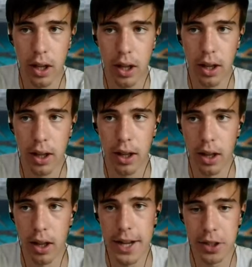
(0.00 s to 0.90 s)
It's a
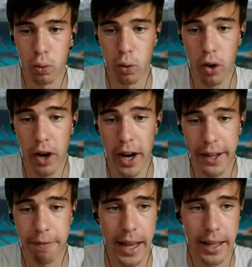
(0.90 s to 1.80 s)
great first
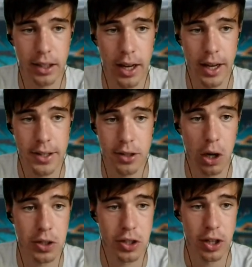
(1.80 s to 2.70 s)
set, guys, to
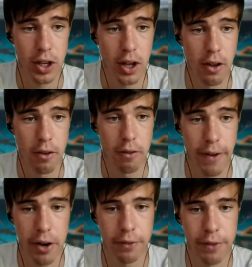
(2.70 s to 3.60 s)
watch.
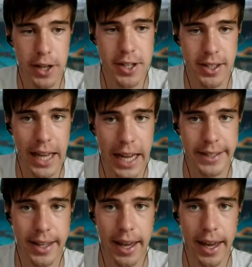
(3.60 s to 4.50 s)
Federer versus
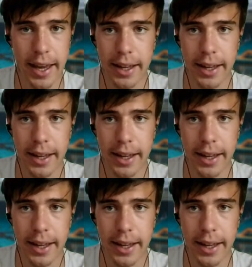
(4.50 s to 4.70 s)
Gasquet.